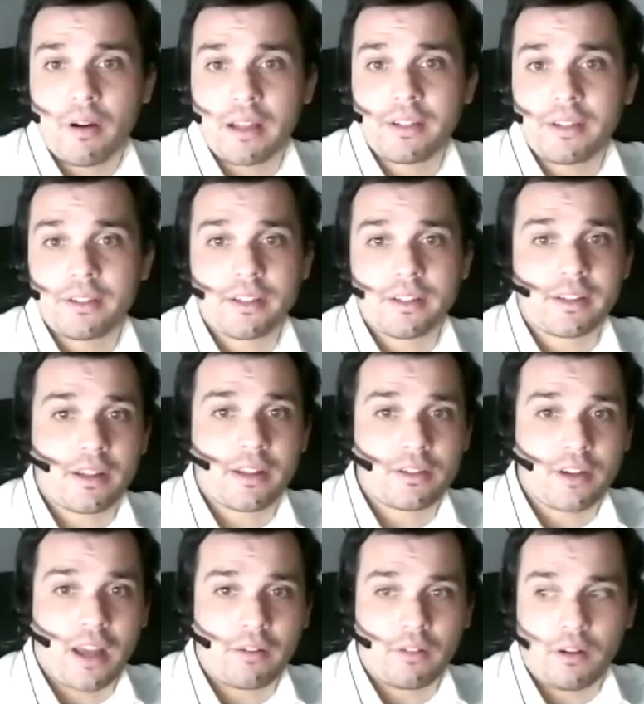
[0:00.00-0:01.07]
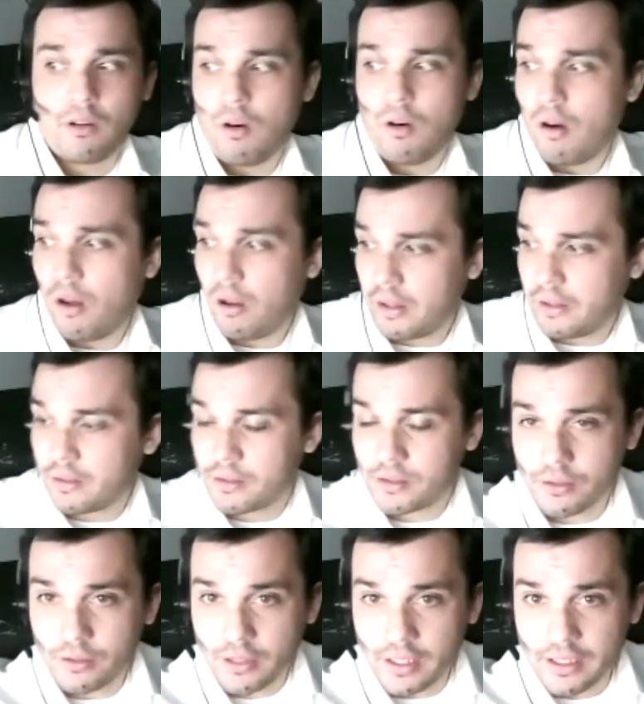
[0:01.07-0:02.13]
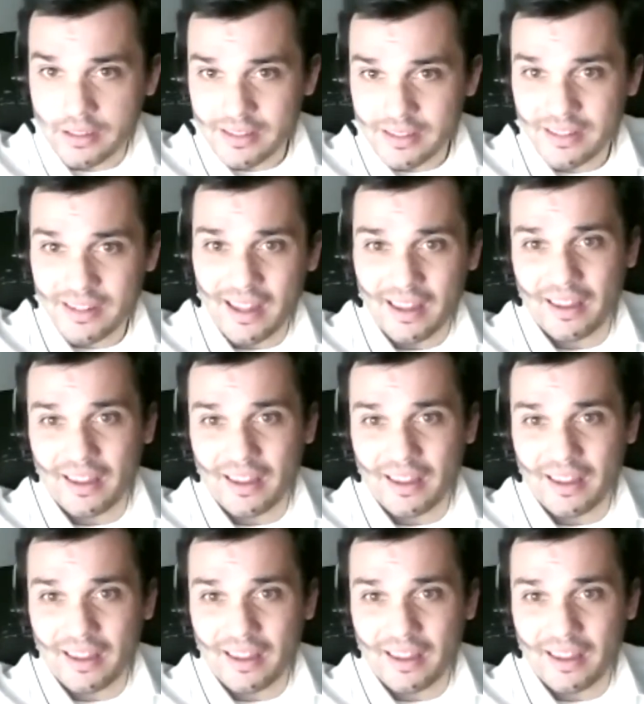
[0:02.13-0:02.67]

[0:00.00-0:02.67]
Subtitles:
just in general, all industries,